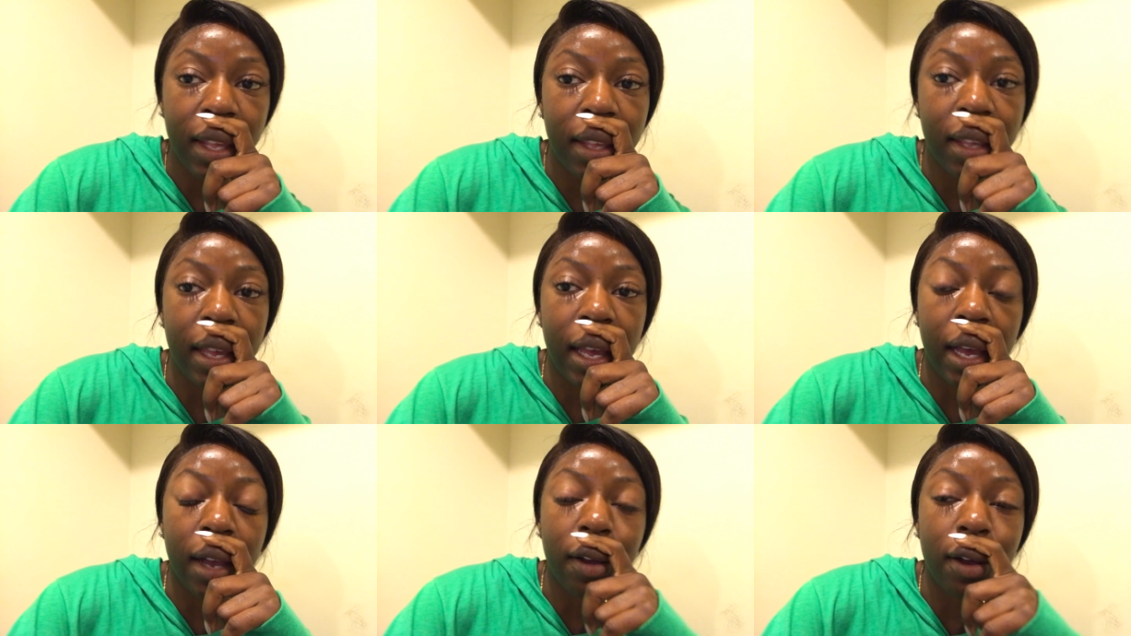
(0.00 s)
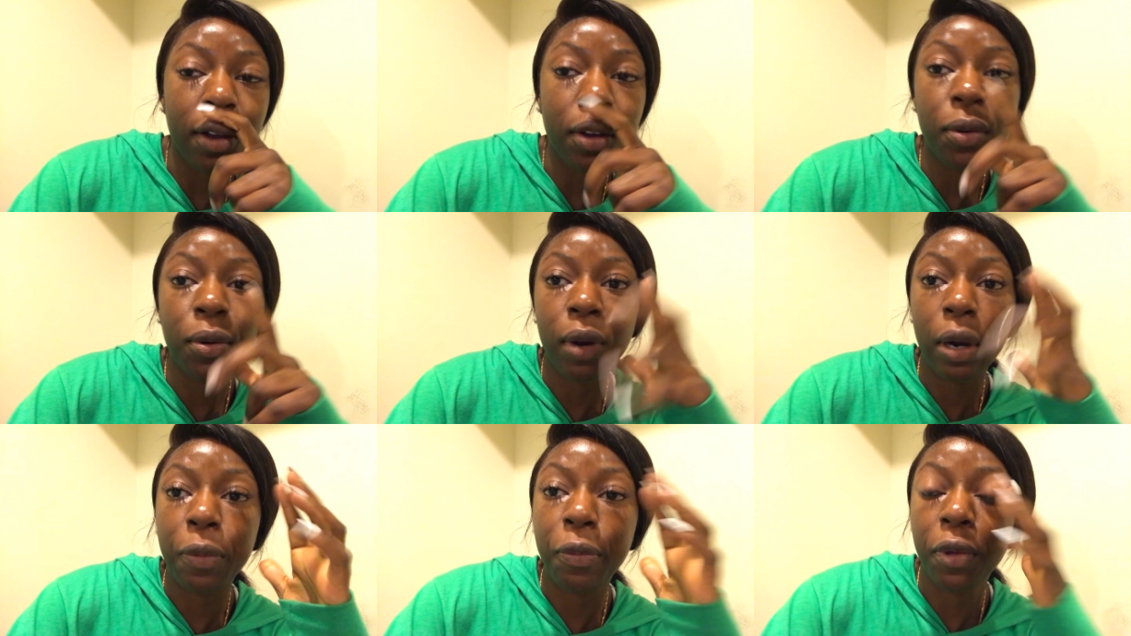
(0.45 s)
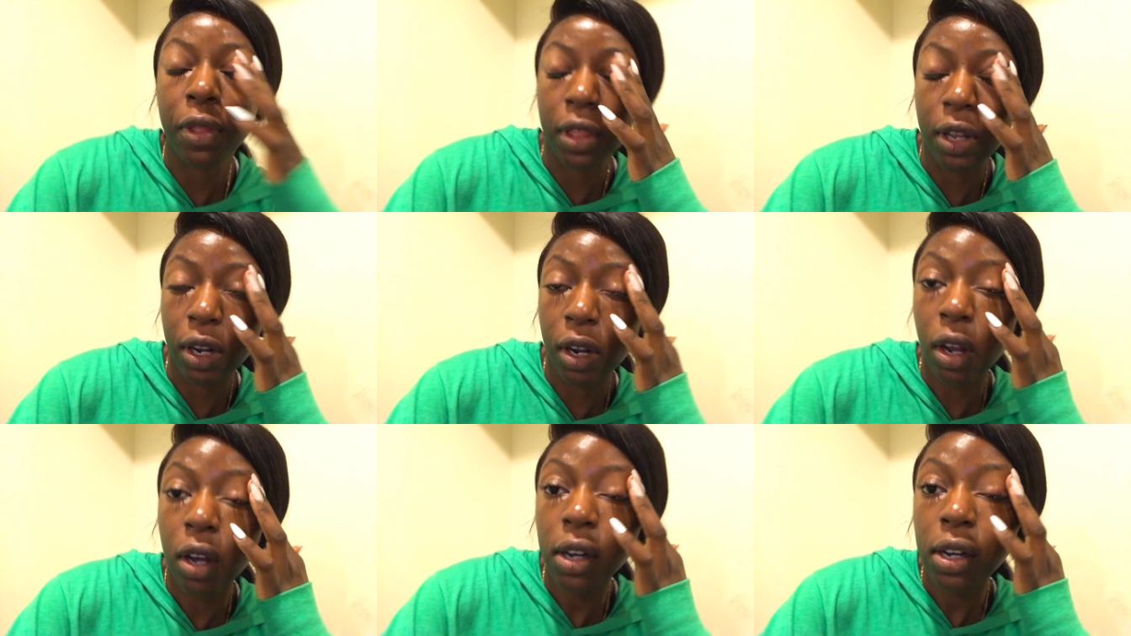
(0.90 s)
yeah i got caught up with
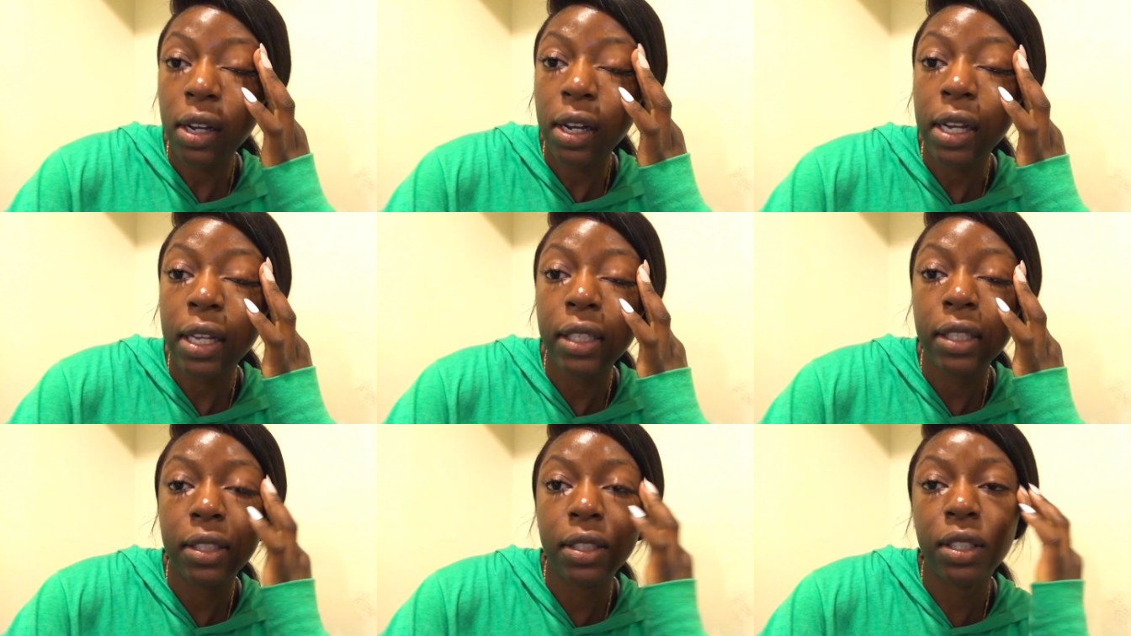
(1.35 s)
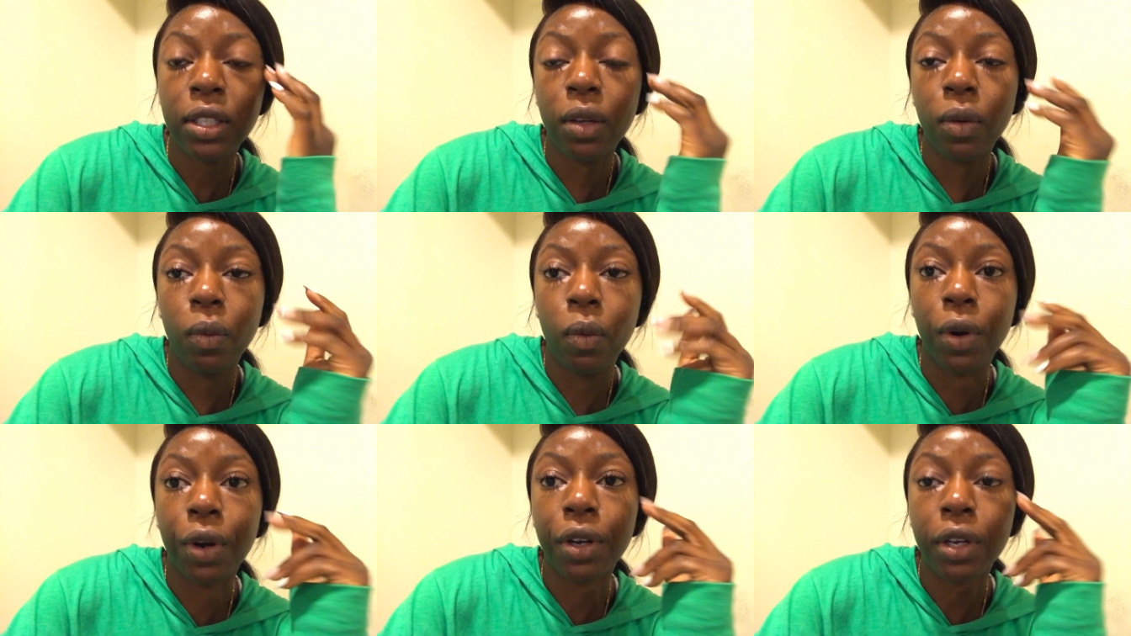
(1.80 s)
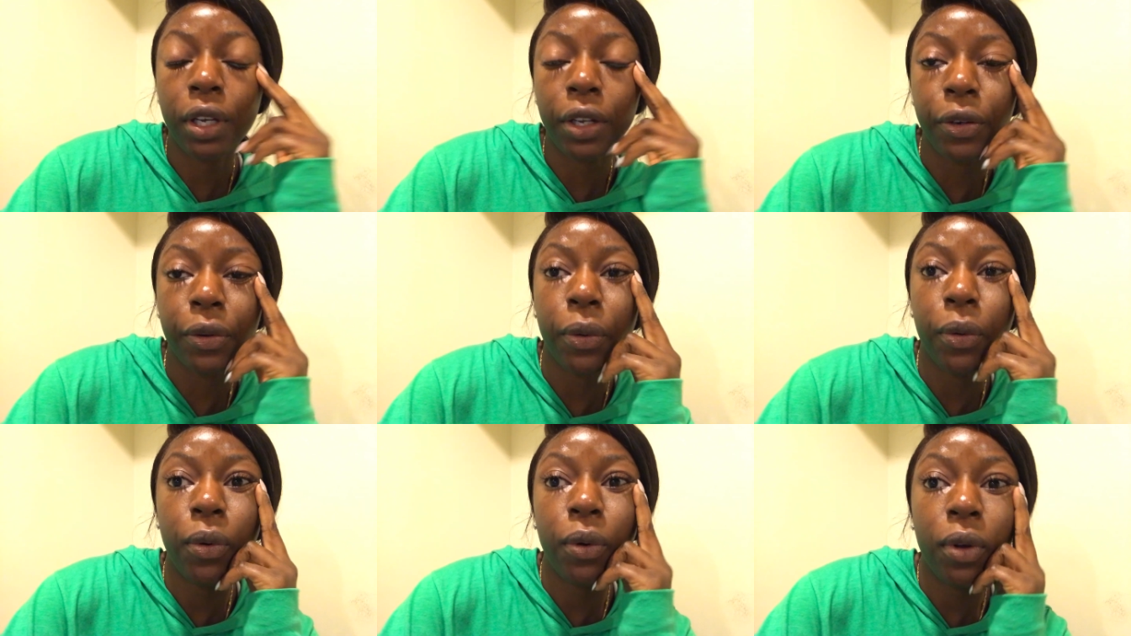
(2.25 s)
a lot work
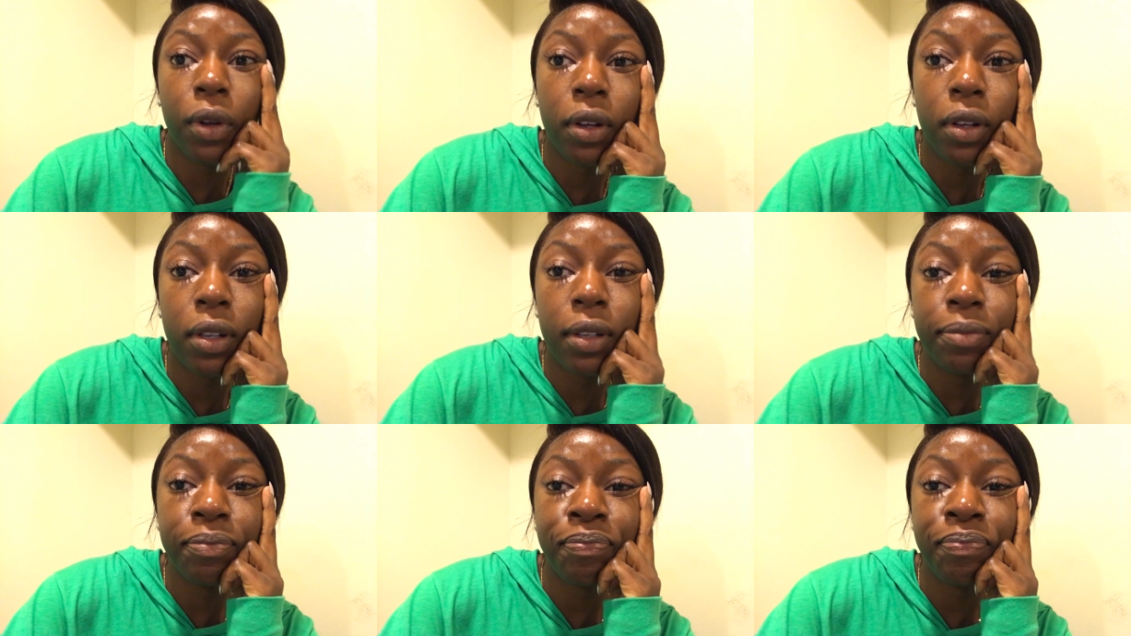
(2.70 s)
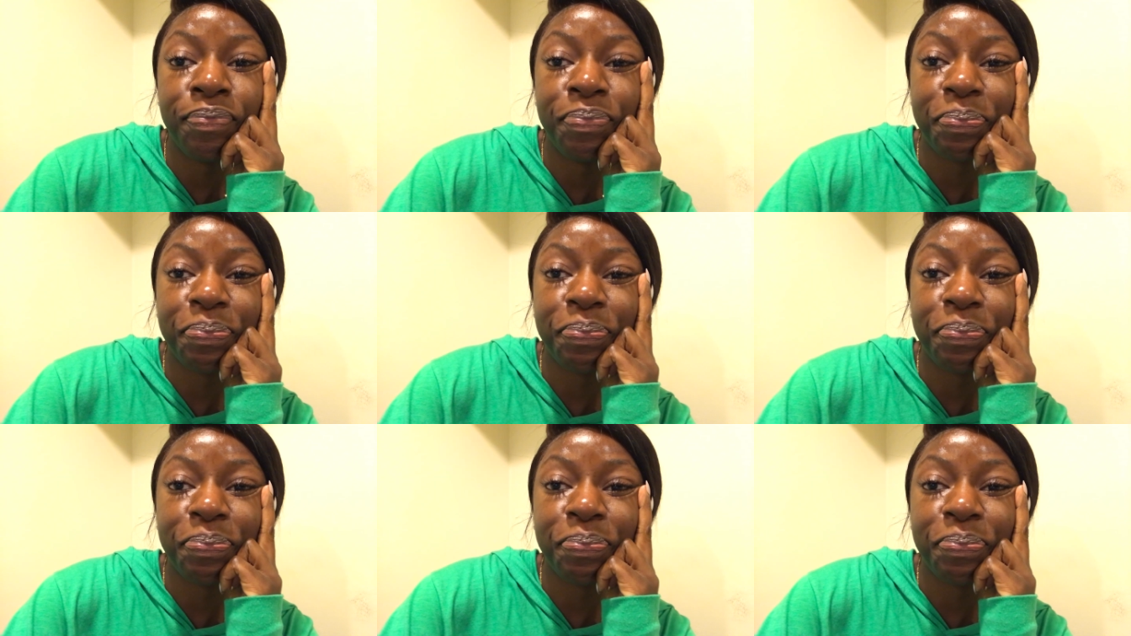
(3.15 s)
and all